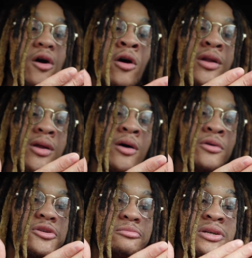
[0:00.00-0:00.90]
on
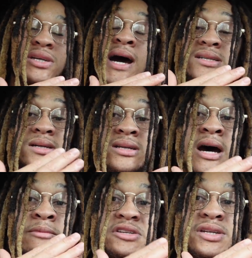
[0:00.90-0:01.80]
those besides the
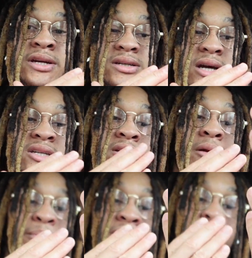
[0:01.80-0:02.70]
diamond stitch. I seen
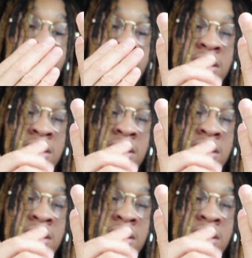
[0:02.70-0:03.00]
a picture of the